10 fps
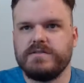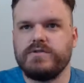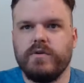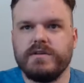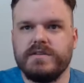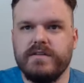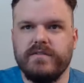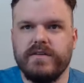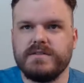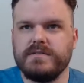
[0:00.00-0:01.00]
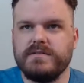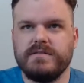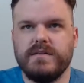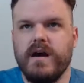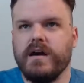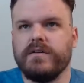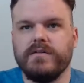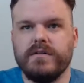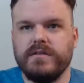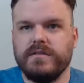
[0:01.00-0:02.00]
Detroit's defense, not
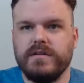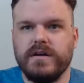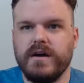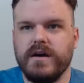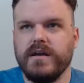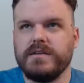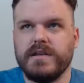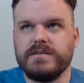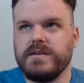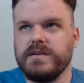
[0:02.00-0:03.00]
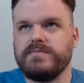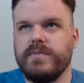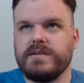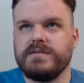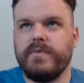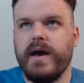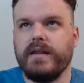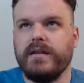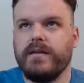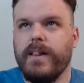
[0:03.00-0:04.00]
good. It's
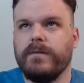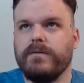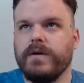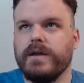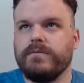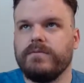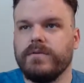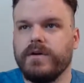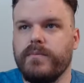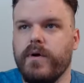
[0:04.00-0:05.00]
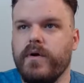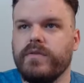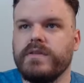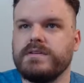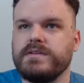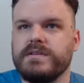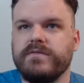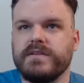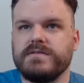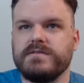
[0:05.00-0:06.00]
bad, right? We'll look at both of these
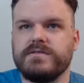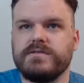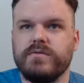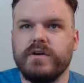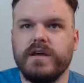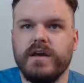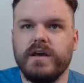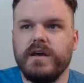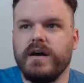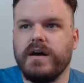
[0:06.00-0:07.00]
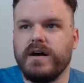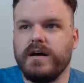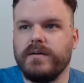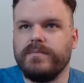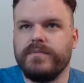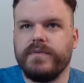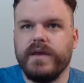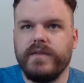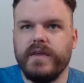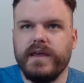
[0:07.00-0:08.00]
defenses. Detroit,
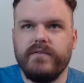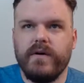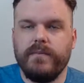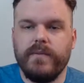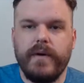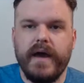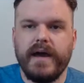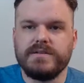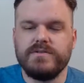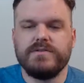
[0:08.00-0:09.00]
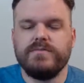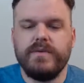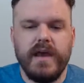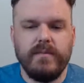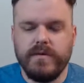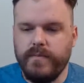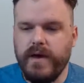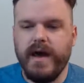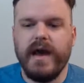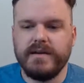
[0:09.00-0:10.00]
they give up the pass. You should be able to
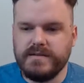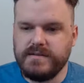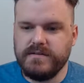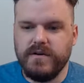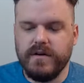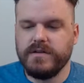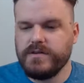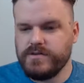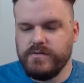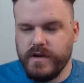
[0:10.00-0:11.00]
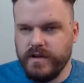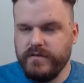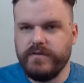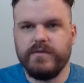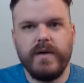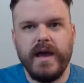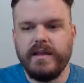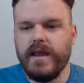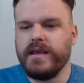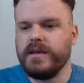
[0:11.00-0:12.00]
pass on Detroit. If you're
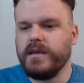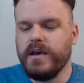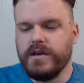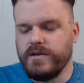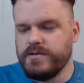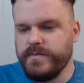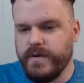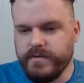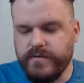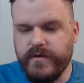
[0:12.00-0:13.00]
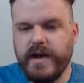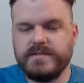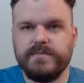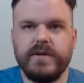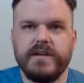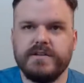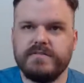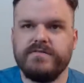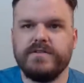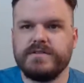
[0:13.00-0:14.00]
Matt Nagy, you should be able to devise a plan.
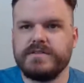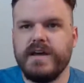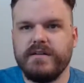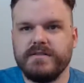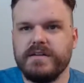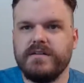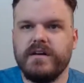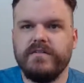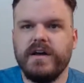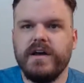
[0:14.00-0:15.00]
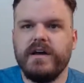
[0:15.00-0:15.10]
Justin Fields is talented enough.